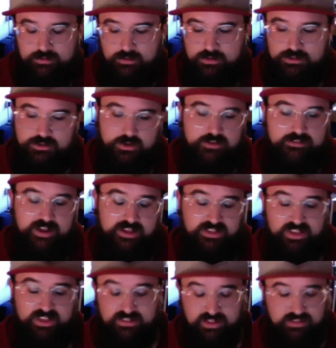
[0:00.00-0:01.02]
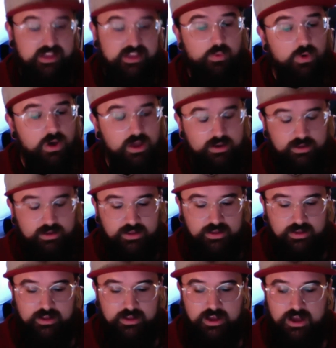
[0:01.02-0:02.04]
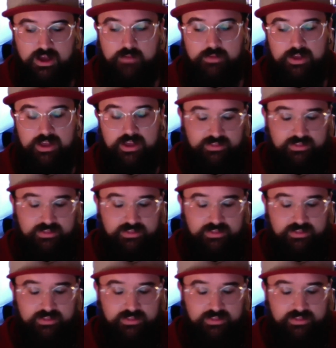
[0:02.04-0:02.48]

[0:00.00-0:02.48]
to a choice that I think that they want. And